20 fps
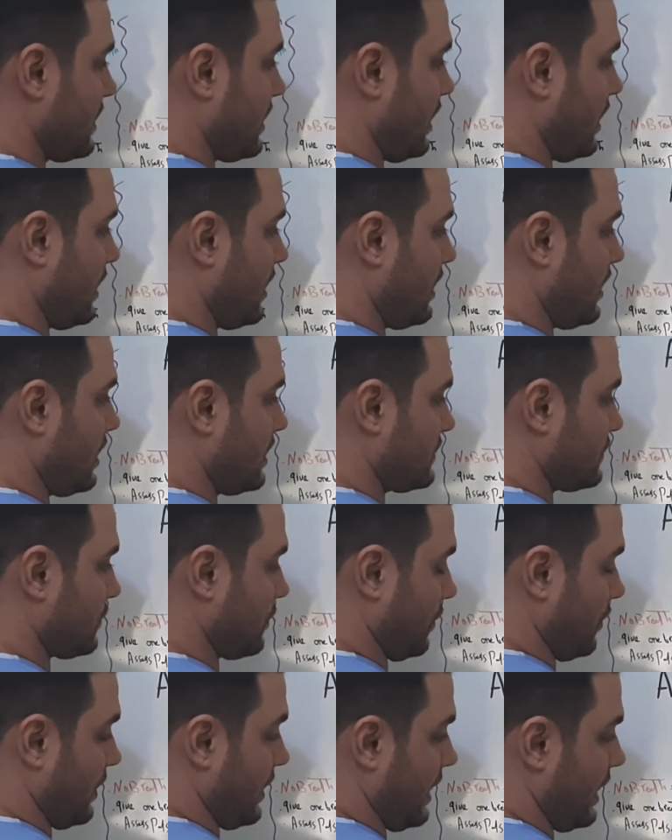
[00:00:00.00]

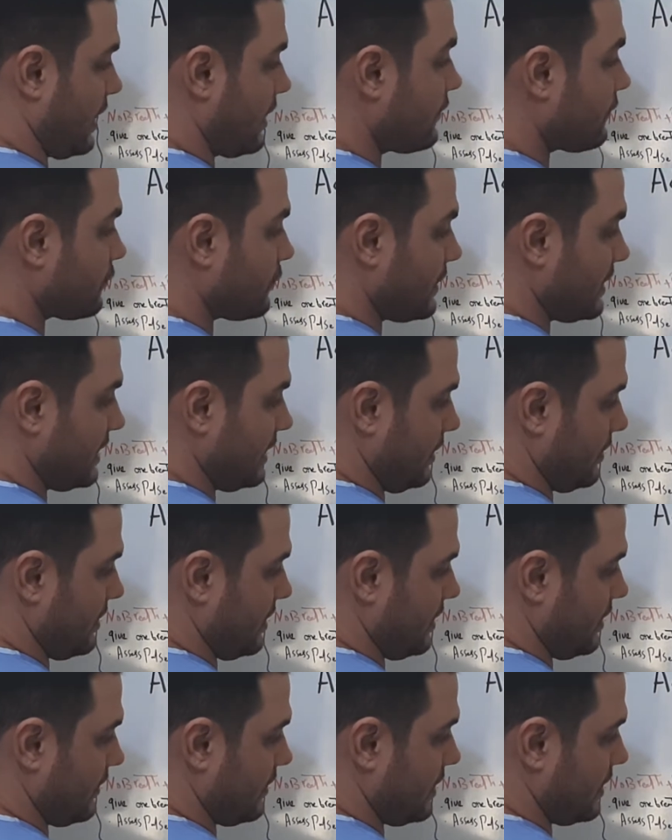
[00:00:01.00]
So if we
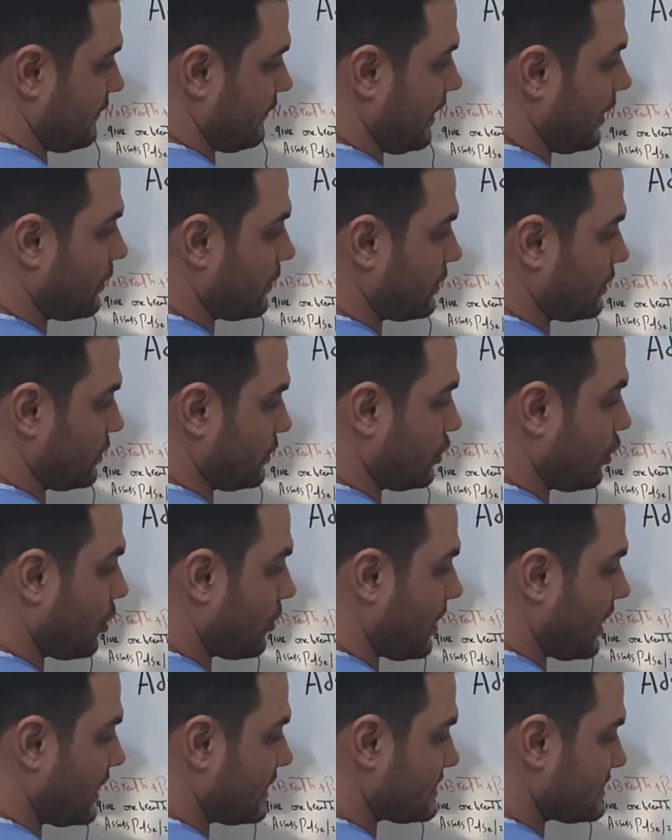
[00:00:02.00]
found no
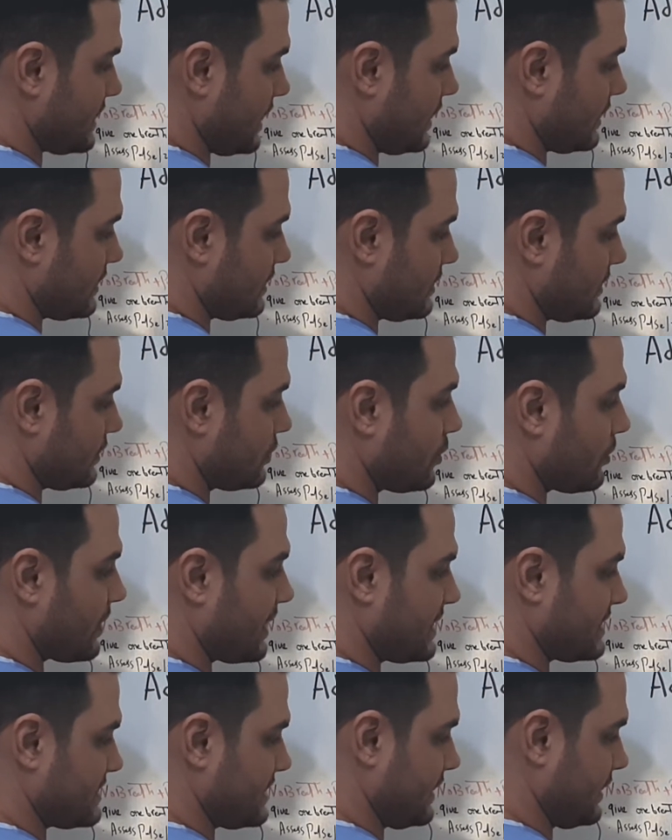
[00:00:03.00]
pulse and no
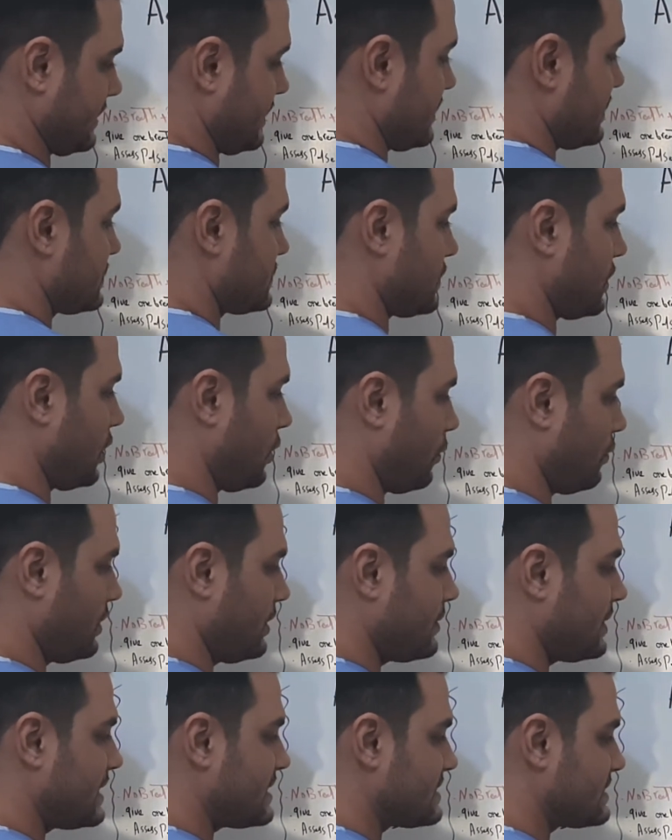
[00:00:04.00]
breathing, so we
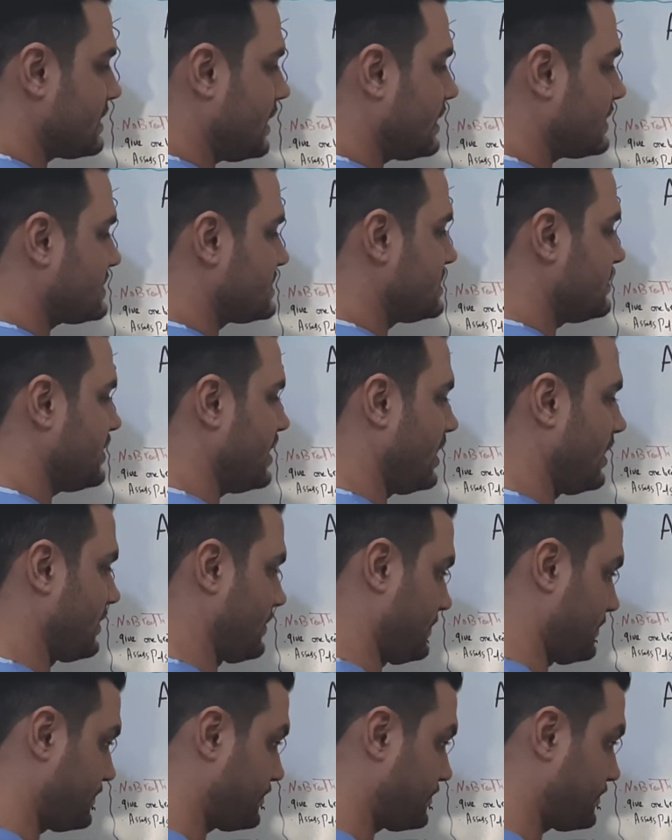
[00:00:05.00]
will start CPR.